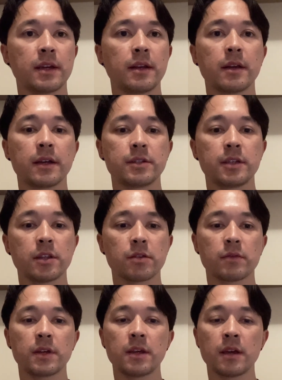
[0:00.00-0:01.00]

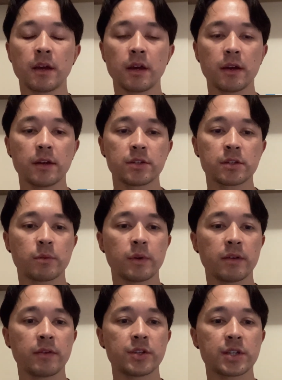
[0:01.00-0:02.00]
93
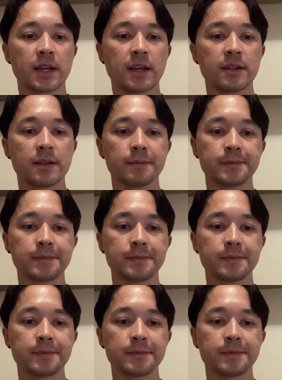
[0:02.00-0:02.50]
square inch head.